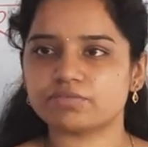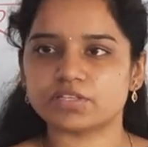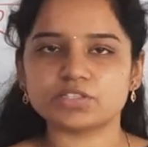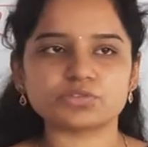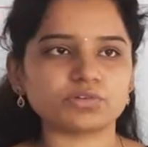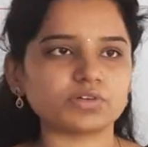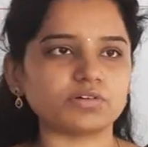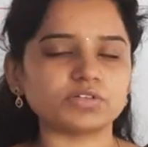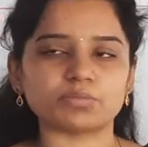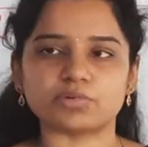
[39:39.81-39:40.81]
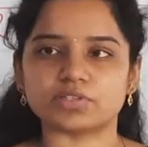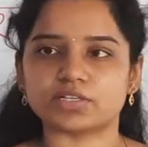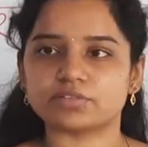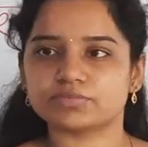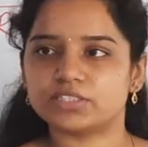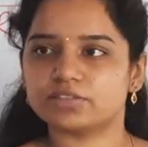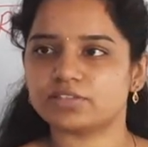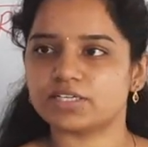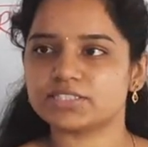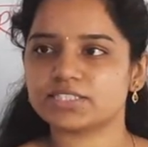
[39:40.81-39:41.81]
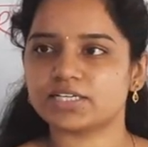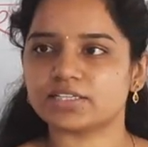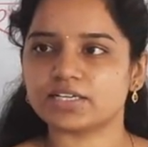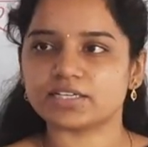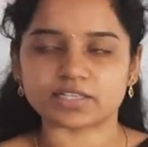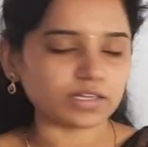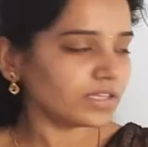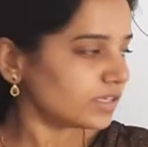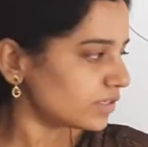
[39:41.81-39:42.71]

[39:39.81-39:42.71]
There is no doubt about that. Understanding, right?